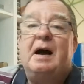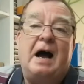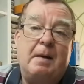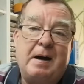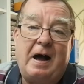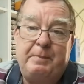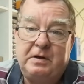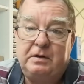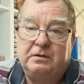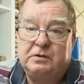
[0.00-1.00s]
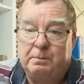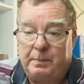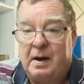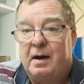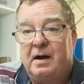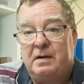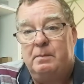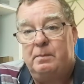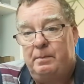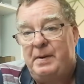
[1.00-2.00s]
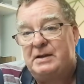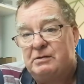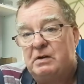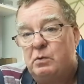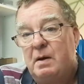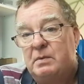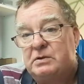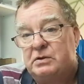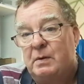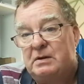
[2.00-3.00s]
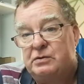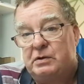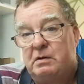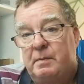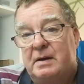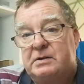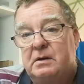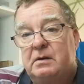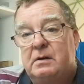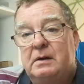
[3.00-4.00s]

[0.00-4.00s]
I'm happy to buy better equipment so I can show you better.